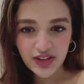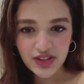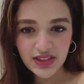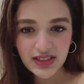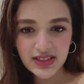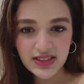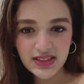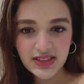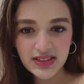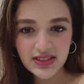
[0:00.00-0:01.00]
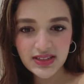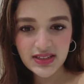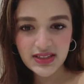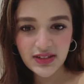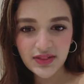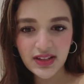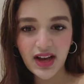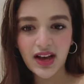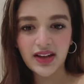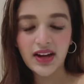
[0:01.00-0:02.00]
Varshini
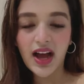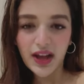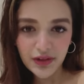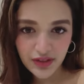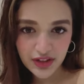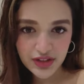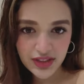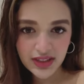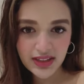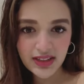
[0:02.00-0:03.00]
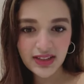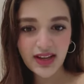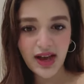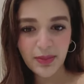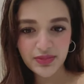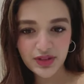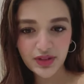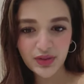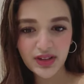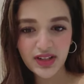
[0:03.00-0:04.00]
TVR. Hi, Varshini.
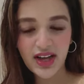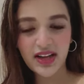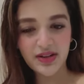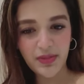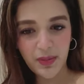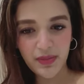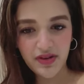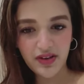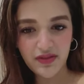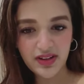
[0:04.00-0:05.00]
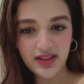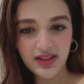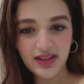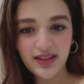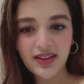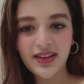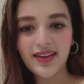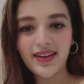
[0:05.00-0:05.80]
Absolutely, I remember everything.